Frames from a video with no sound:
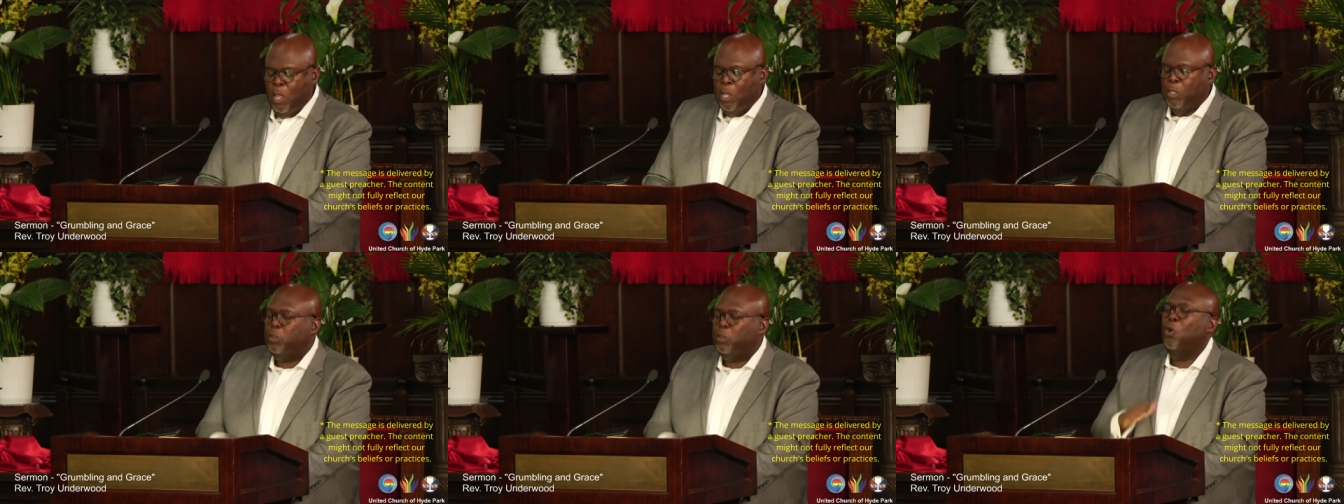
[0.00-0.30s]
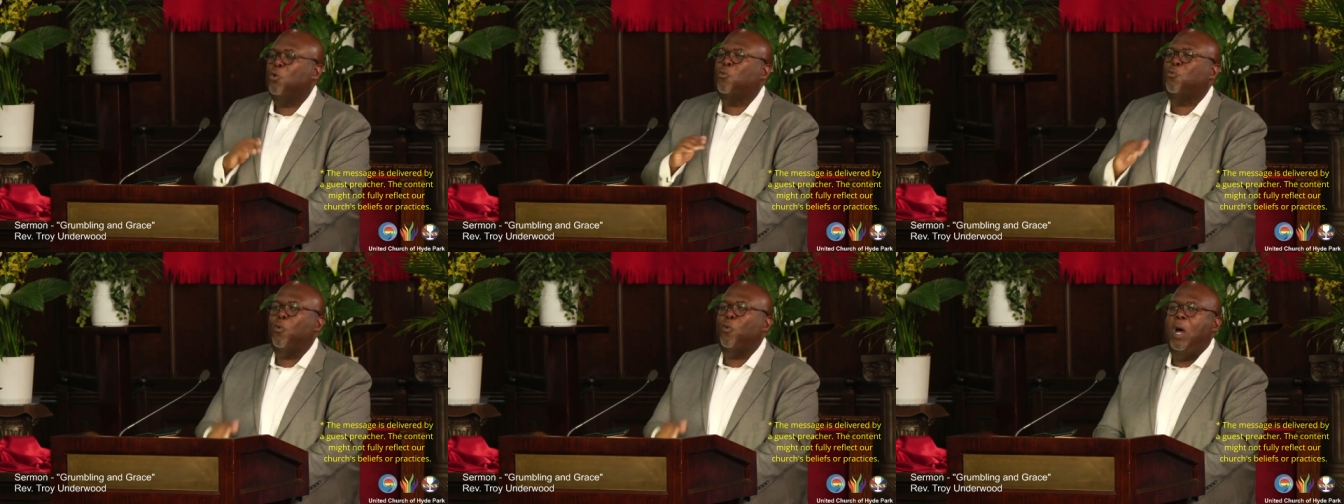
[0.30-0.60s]

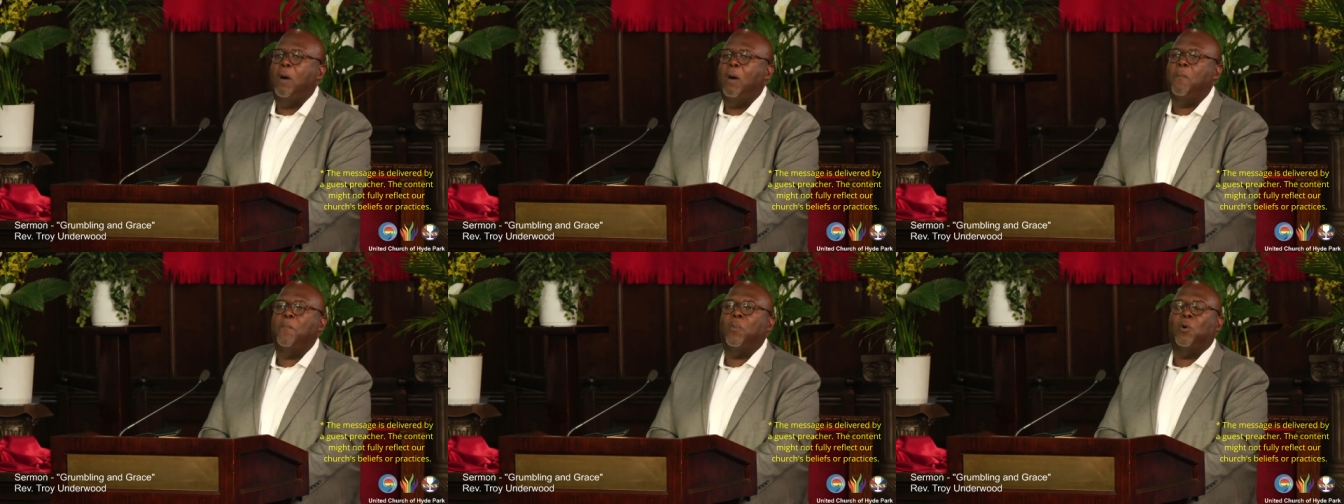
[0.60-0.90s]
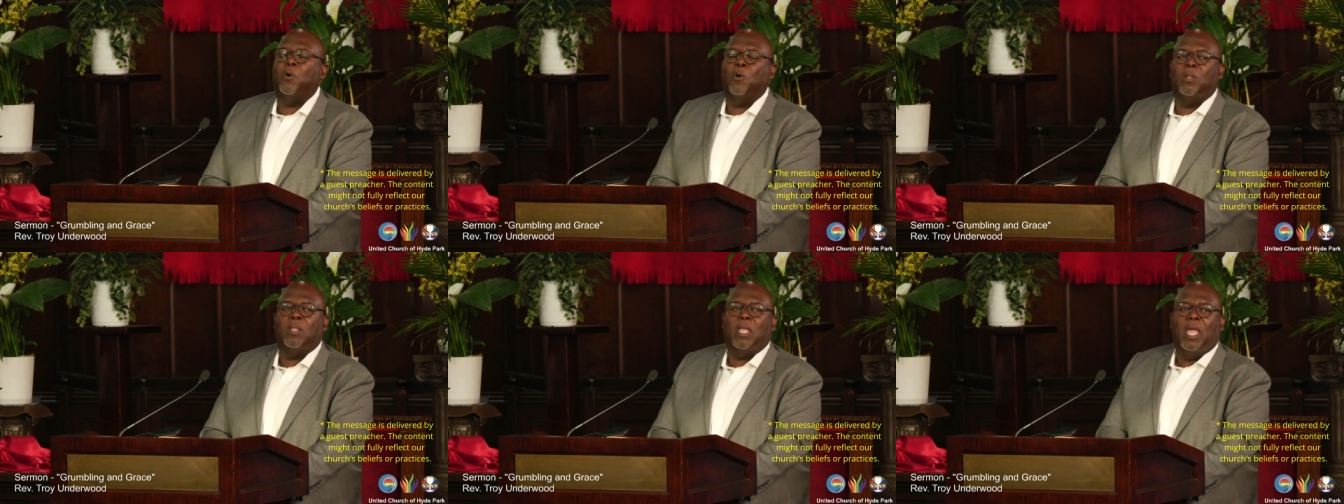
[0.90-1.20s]
So
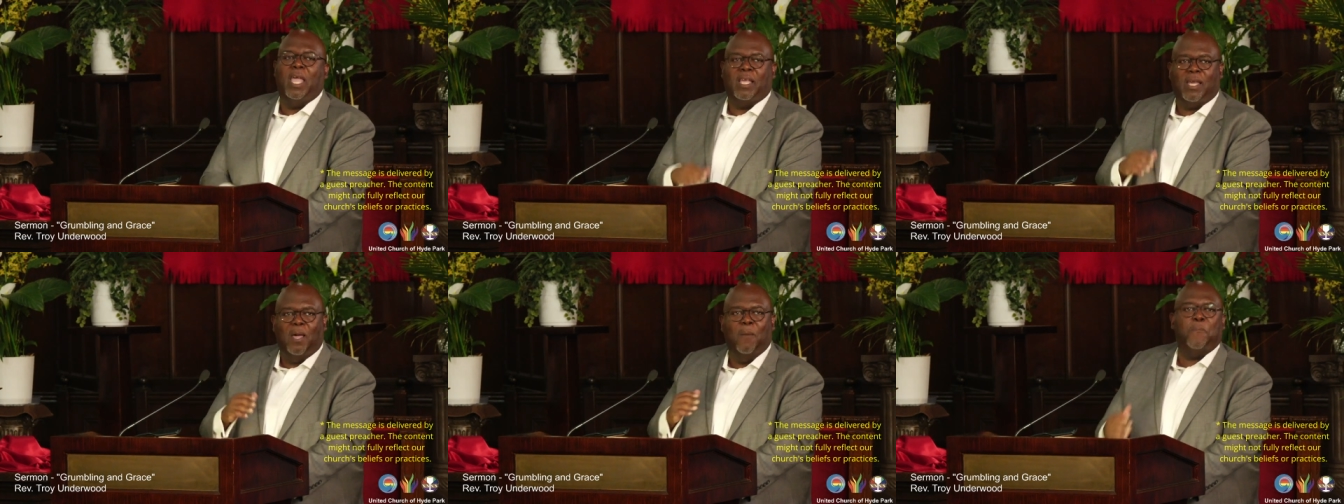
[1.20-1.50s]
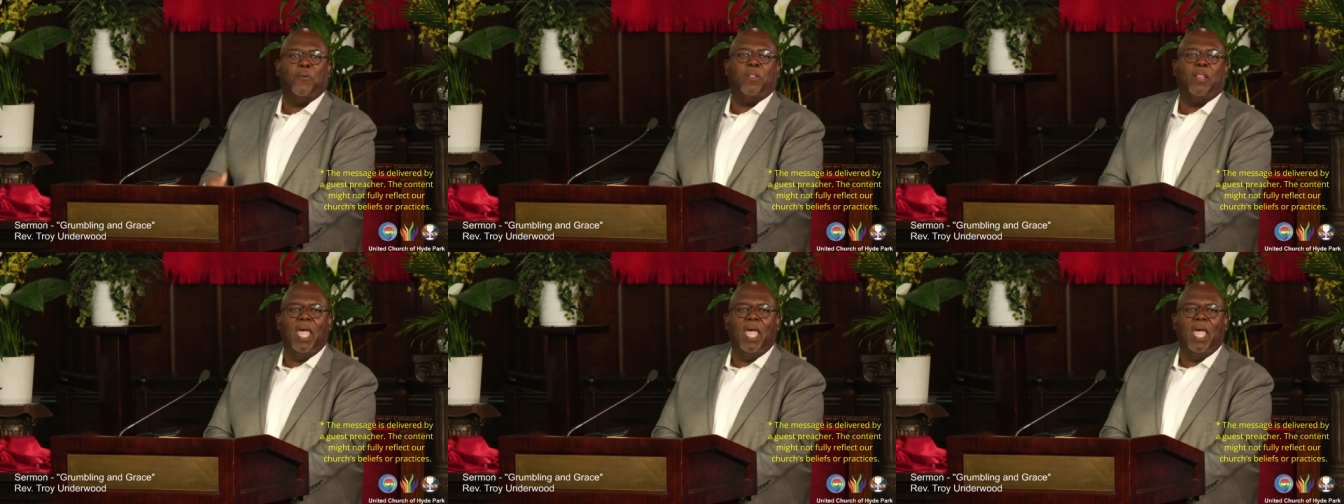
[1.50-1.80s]
grumble and
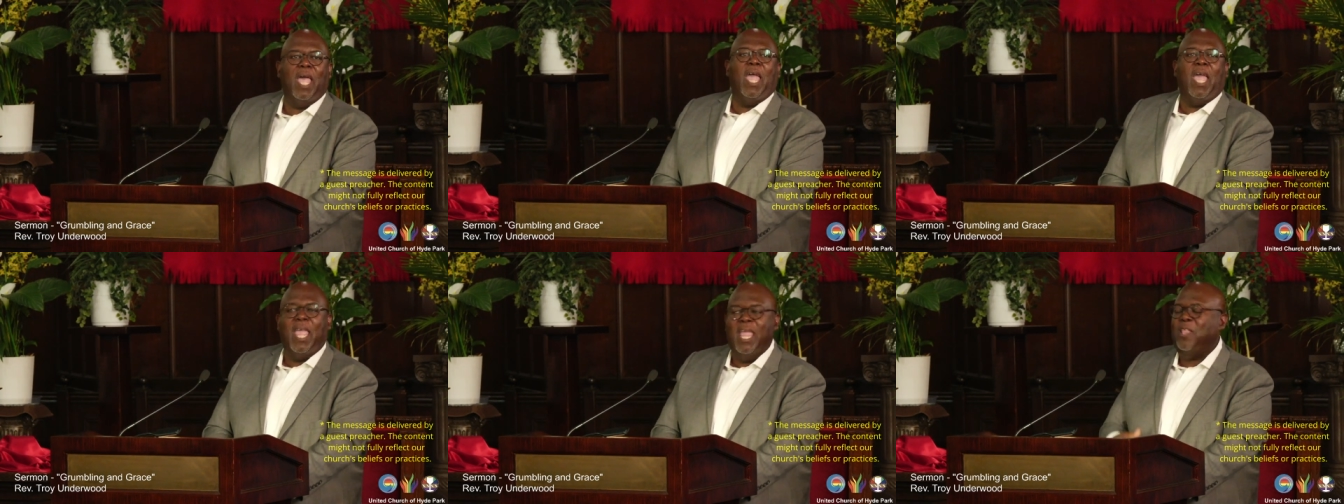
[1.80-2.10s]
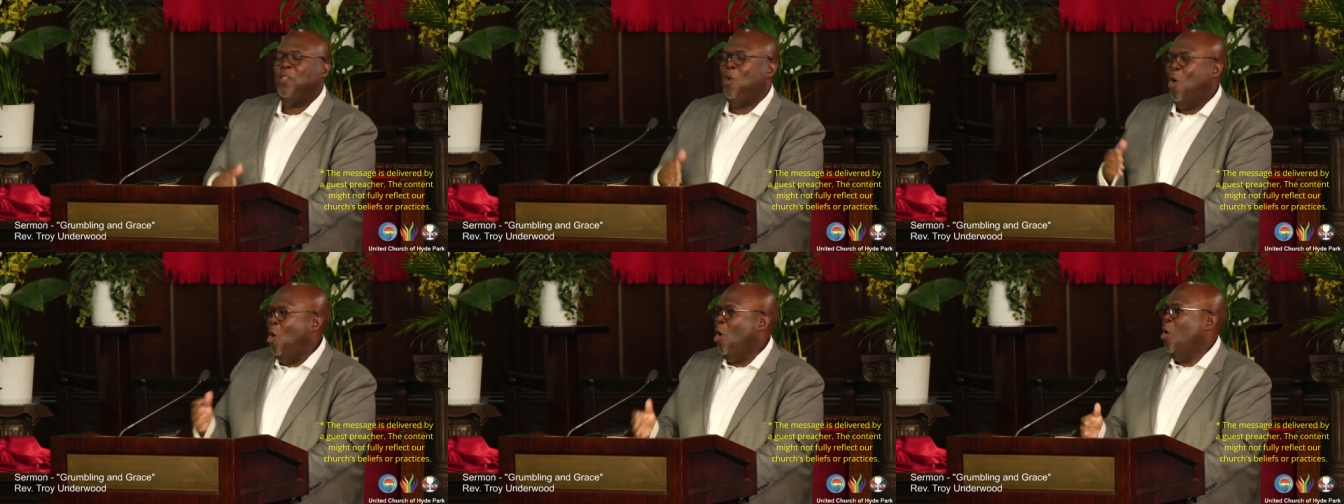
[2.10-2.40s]

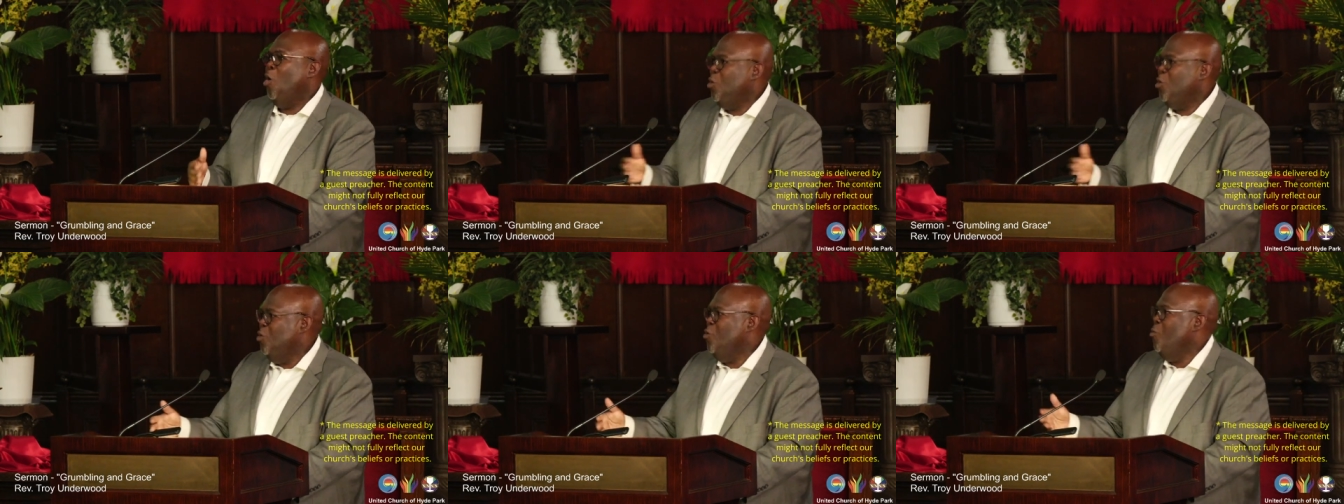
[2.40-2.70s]
complain all you